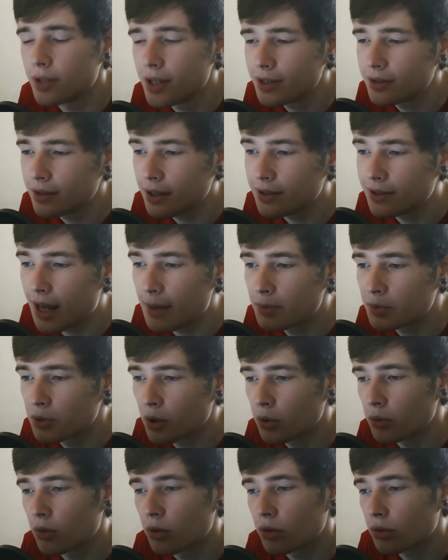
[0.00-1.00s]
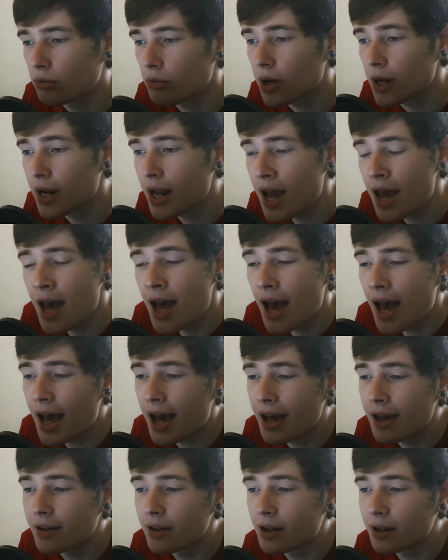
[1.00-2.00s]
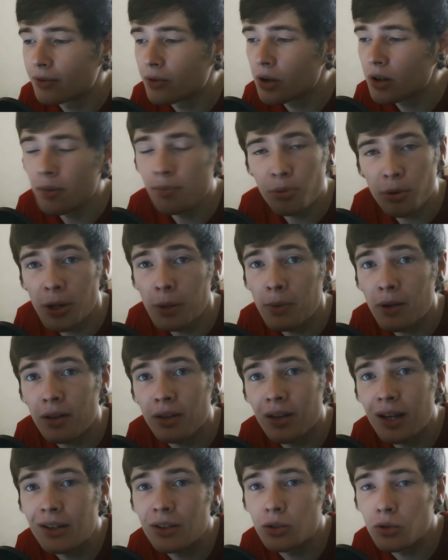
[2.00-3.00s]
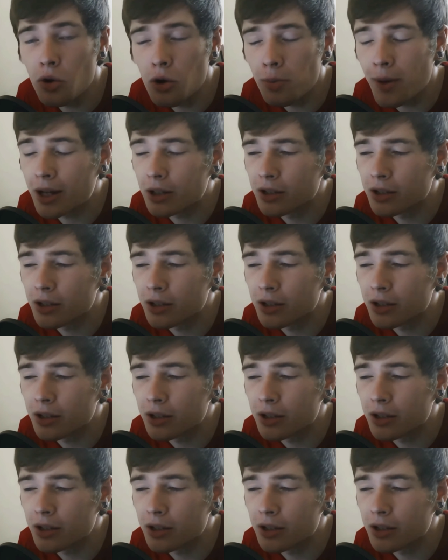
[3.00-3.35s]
This is episode 3, and I've got a pretty big thing to